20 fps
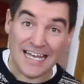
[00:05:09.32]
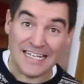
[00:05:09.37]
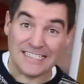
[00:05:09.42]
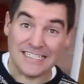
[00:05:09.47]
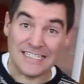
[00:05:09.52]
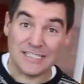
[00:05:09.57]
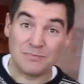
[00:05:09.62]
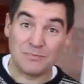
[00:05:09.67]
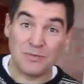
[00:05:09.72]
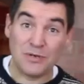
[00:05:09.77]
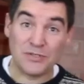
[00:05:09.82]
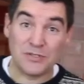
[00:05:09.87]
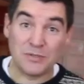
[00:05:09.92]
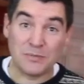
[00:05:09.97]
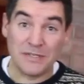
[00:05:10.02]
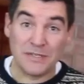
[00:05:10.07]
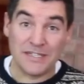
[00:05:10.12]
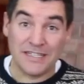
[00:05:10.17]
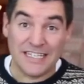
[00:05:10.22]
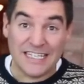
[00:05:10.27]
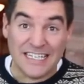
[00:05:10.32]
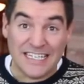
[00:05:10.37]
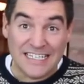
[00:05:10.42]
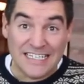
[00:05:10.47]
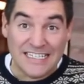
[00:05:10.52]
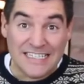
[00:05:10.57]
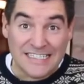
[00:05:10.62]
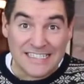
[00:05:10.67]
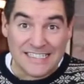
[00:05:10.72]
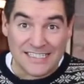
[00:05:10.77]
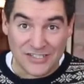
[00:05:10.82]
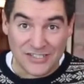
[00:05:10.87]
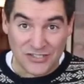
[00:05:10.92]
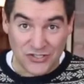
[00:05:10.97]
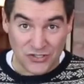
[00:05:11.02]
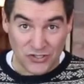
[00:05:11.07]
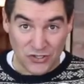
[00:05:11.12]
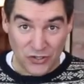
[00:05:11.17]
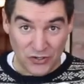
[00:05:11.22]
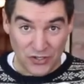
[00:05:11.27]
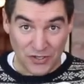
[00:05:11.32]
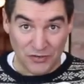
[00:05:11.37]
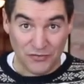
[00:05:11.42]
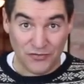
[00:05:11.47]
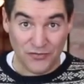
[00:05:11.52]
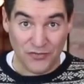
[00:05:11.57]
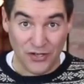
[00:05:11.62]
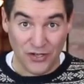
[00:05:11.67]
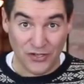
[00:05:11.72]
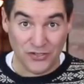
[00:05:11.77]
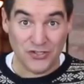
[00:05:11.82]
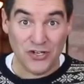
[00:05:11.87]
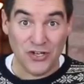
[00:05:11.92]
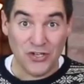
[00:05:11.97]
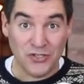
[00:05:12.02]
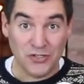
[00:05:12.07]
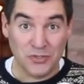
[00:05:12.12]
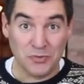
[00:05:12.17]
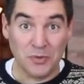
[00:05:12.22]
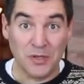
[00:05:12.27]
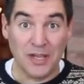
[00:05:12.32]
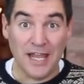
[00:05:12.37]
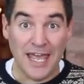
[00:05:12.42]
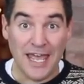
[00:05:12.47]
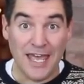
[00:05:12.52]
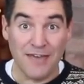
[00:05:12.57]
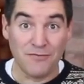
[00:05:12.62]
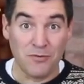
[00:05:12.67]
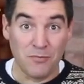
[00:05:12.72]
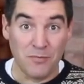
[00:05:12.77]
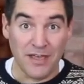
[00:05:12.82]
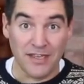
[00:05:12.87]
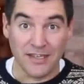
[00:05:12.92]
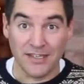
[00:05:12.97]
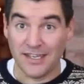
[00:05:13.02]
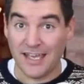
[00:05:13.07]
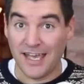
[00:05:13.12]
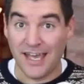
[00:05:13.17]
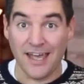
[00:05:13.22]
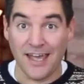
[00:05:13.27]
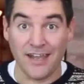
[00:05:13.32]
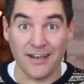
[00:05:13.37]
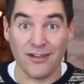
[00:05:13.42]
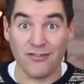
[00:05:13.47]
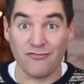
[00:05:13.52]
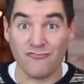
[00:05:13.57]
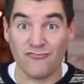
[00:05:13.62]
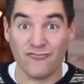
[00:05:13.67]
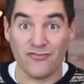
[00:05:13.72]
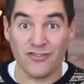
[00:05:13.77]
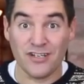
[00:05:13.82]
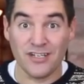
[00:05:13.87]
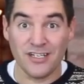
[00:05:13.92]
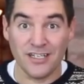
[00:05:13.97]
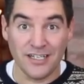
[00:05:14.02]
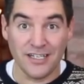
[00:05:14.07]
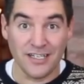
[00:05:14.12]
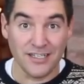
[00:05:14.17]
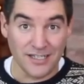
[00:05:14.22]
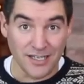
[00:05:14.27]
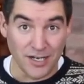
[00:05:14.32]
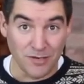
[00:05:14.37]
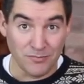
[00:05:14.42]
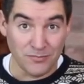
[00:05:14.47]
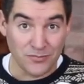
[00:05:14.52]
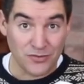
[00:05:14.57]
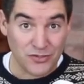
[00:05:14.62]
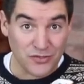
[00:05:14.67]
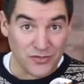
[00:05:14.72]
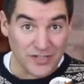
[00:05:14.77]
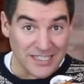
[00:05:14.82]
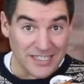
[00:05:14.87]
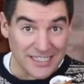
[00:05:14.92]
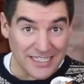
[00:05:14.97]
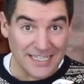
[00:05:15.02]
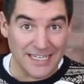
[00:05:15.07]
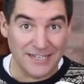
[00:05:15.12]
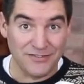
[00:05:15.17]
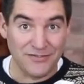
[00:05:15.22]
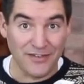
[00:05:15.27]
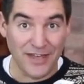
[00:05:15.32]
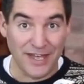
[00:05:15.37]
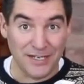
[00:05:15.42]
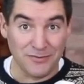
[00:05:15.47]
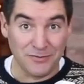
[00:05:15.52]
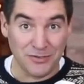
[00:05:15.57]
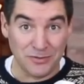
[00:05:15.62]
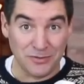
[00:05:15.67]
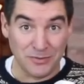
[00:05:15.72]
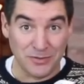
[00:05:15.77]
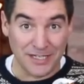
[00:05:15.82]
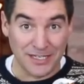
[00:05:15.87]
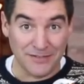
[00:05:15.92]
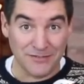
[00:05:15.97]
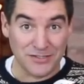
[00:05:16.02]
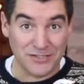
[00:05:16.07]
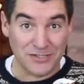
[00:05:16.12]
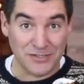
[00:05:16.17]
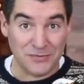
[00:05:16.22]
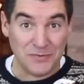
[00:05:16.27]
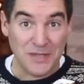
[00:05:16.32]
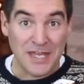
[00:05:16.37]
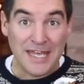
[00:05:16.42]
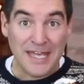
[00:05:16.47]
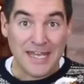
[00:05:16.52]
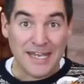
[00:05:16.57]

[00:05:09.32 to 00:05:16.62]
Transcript: that is possibly the easiest chocolate fudge you will ever make, and a really yum treat gift for anyone you want to give it to.